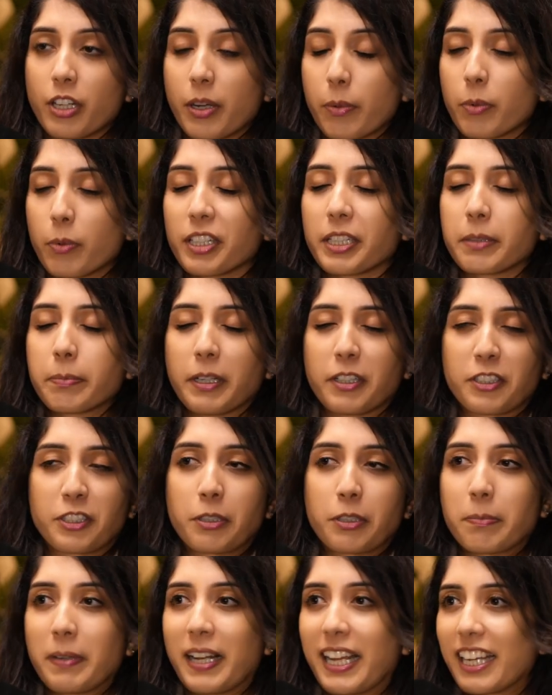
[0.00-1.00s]
what you put on
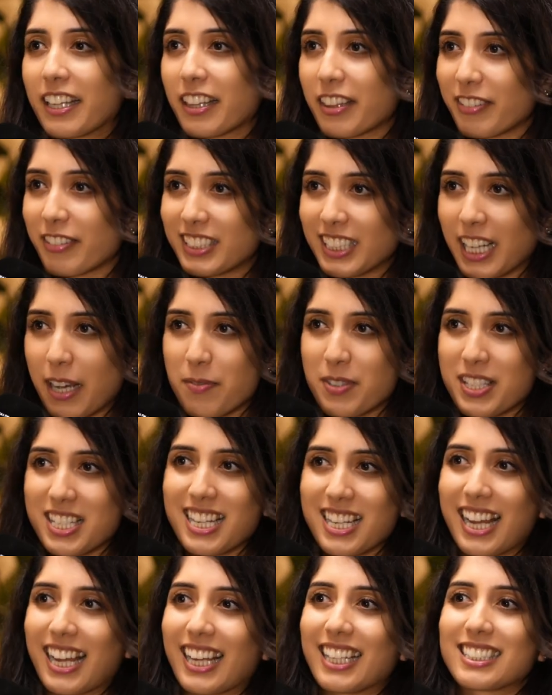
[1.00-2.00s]
your plate 3 times a
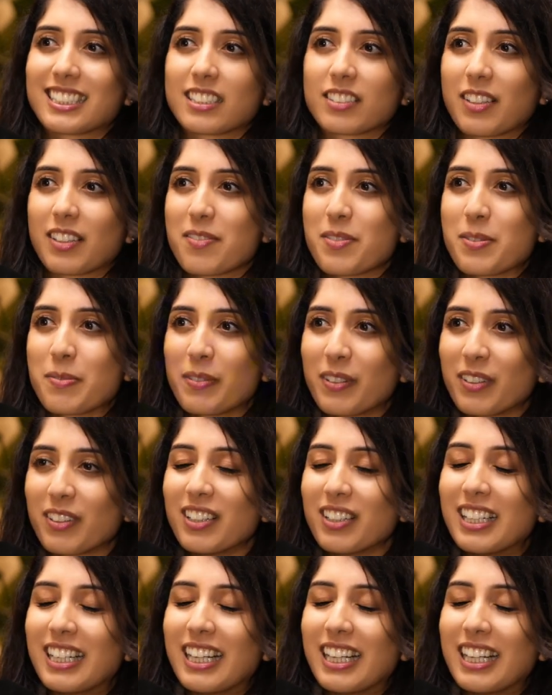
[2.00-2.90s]
day, sometimes more,